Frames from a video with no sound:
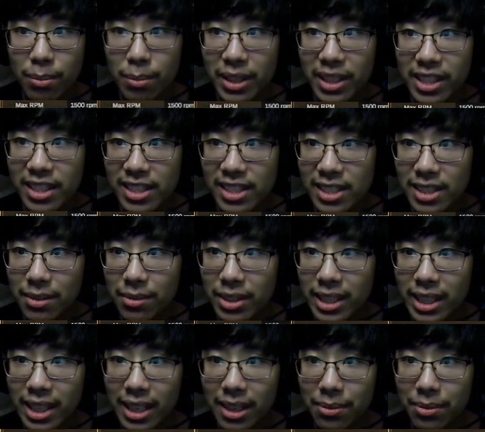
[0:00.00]
but it doesn't
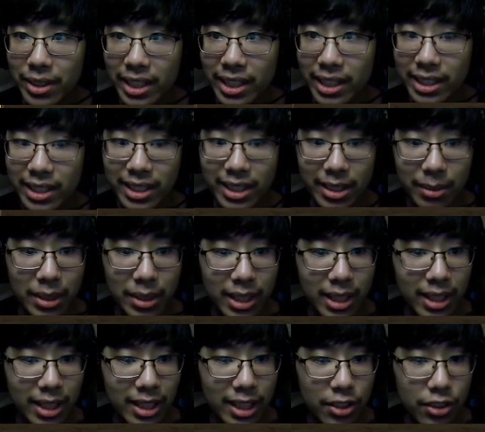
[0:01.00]
even have like a
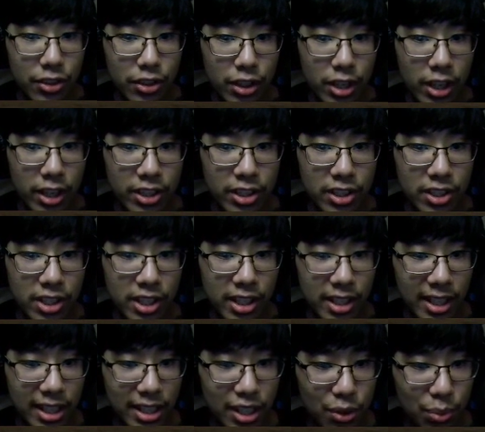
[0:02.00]

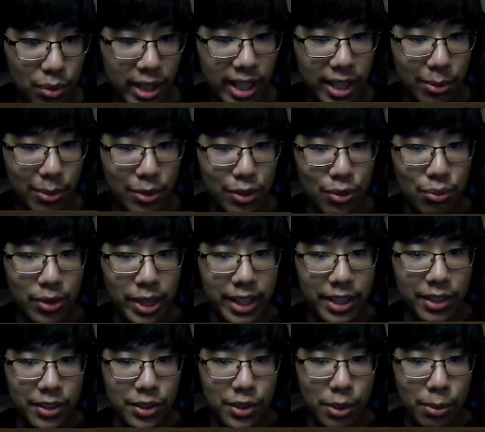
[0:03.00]
exhaust. That's why it was
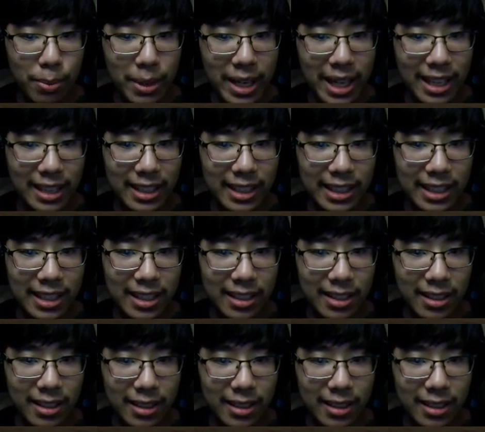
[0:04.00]
running so badly.